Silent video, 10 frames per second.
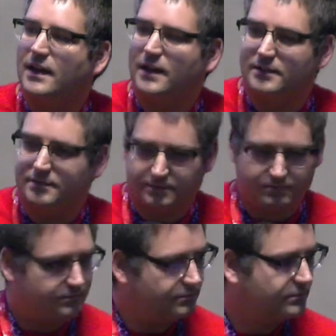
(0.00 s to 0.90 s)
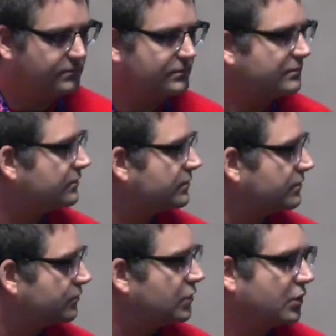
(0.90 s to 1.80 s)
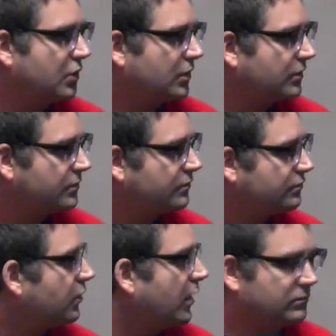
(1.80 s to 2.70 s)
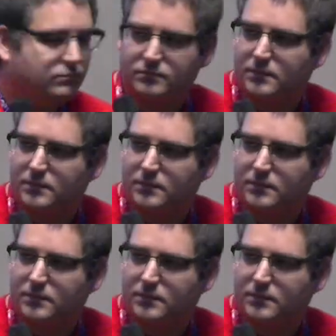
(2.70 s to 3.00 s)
Speak, yeah. Speaker, then I'm Yeah.